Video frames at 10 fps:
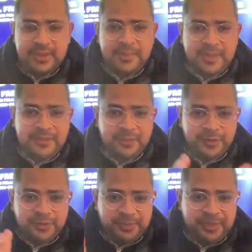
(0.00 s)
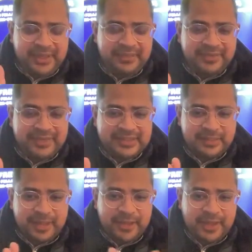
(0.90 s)
but was pretty convinced
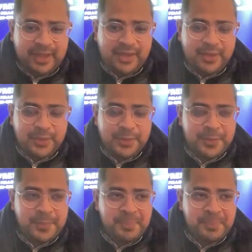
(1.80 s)
about how